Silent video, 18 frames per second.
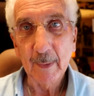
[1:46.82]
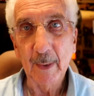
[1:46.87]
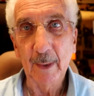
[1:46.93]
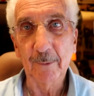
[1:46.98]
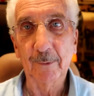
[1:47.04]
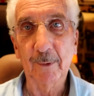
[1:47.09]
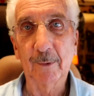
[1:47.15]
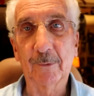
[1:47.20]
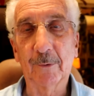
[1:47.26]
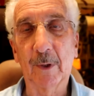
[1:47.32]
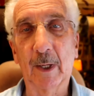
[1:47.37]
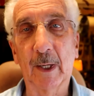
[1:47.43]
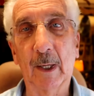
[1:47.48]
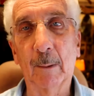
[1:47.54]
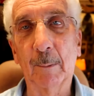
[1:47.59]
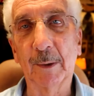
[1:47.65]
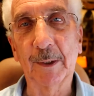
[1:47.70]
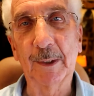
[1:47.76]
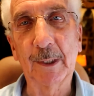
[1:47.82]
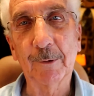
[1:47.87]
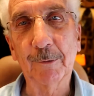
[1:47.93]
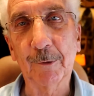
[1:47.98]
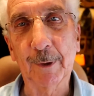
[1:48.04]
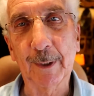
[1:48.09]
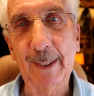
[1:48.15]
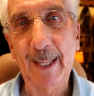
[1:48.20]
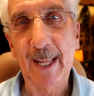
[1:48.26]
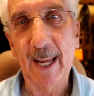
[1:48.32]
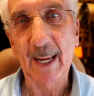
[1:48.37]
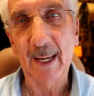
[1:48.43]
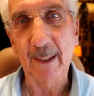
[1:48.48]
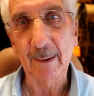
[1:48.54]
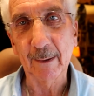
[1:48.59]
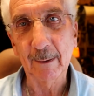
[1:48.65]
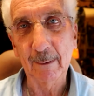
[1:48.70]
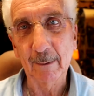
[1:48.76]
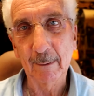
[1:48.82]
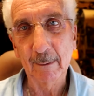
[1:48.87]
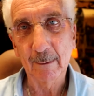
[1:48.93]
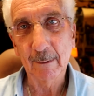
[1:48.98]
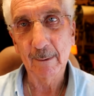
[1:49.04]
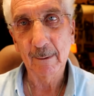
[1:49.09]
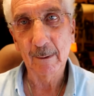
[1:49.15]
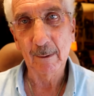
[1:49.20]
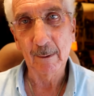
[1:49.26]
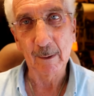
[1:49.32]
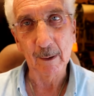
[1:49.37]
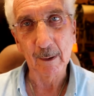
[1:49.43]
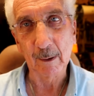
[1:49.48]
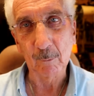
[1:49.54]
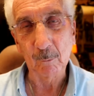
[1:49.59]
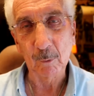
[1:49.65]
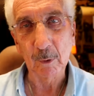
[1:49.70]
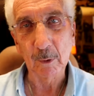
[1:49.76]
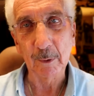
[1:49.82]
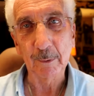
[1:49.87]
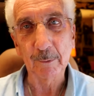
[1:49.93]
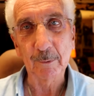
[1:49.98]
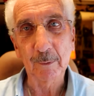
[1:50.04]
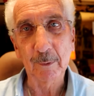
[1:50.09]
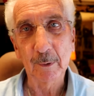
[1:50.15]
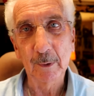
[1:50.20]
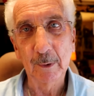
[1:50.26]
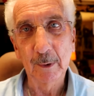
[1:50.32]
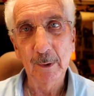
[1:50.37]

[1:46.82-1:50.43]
As they say, I'm a different cat than I was